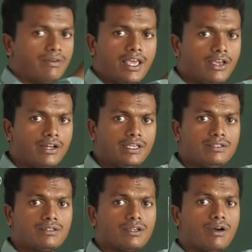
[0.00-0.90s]
1 ion
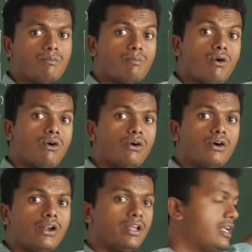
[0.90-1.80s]
is
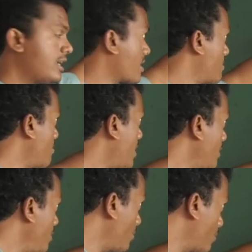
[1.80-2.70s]
more
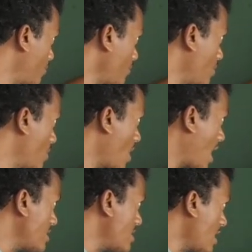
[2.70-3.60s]
compared to
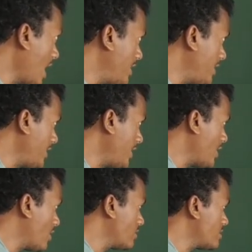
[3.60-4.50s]
other hydrated
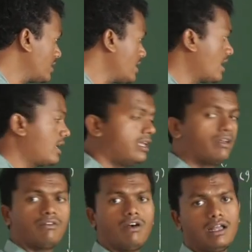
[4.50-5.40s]
ions in the
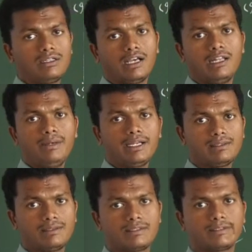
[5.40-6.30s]
alkali
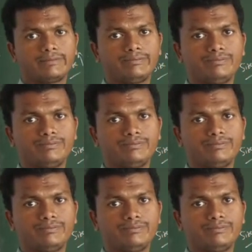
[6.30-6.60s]
metals.